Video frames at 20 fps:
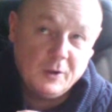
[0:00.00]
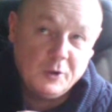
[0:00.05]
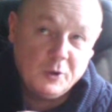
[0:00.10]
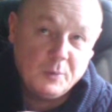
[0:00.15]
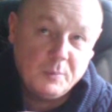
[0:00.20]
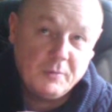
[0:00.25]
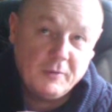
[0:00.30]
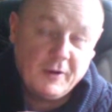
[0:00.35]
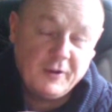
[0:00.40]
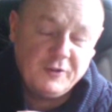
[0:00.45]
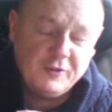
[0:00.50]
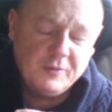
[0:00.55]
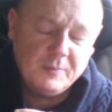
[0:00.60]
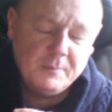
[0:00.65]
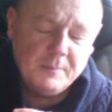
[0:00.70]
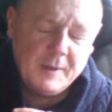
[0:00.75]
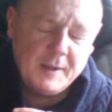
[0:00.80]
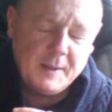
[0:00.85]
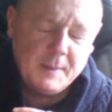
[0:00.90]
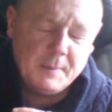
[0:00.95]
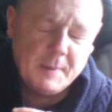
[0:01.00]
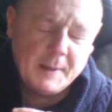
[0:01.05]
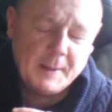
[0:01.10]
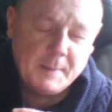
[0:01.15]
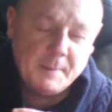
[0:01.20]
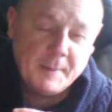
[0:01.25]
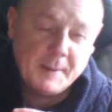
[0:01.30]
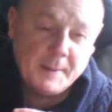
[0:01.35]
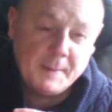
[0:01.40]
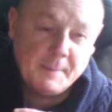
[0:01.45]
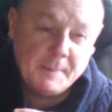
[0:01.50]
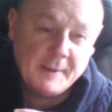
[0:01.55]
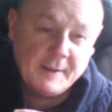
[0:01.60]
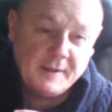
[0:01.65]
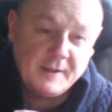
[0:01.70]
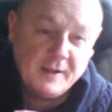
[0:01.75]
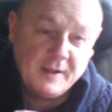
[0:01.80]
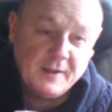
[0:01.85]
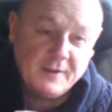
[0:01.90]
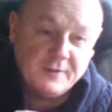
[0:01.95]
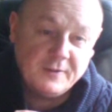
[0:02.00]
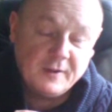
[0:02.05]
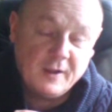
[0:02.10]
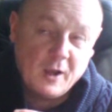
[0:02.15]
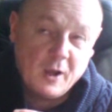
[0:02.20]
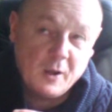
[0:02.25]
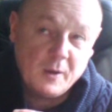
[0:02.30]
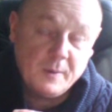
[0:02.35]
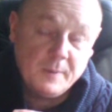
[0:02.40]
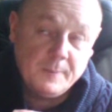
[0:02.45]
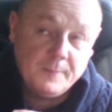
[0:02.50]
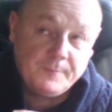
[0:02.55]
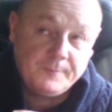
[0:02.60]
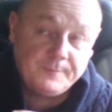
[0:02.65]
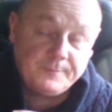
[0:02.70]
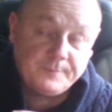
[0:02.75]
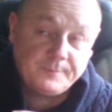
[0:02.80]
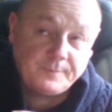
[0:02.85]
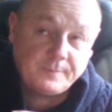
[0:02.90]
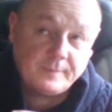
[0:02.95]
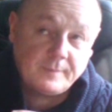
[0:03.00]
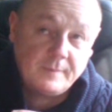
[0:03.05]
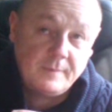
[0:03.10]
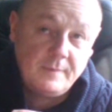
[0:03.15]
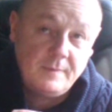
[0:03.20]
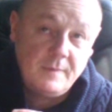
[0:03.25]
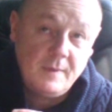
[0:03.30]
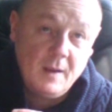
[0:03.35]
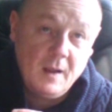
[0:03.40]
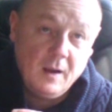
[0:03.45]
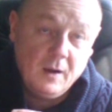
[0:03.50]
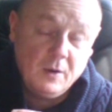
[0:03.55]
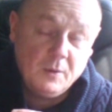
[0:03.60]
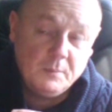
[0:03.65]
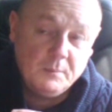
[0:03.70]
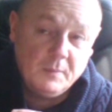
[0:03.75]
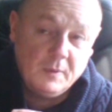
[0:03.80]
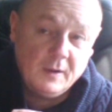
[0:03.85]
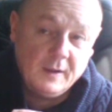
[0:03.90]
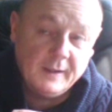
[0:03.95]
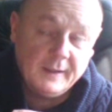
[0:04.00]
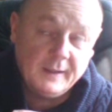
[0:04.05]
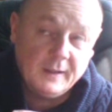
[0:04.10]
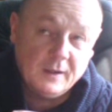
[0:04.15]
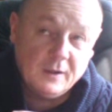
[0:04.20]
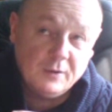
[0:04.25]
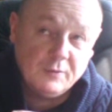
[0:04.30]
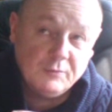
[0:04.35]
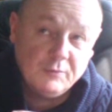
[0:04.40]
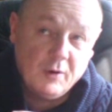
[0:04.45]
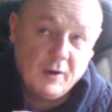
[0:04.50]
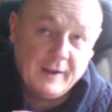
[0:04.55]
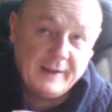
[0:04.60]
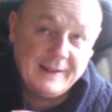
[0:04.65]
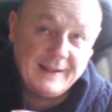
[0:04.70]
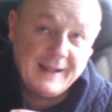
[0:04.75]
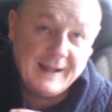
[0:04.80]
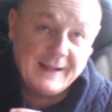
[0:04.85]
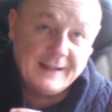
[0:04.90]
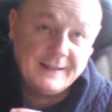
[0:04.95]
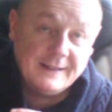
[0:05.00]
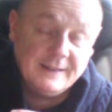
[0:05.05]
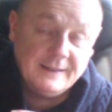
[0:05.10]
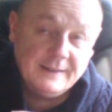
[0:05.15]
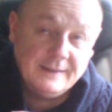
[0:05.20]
operation many years ago on my right leg,